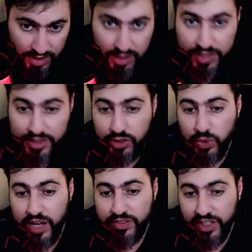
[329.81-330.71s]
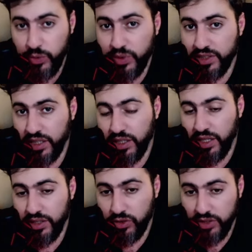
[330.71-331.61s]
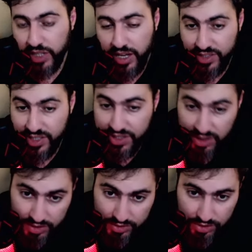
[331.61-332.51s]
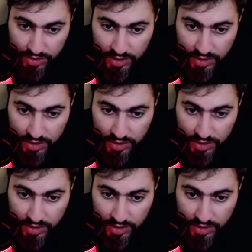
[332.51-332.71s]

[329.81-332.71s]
that they do have Aqua Tail and they don't have a Sludge.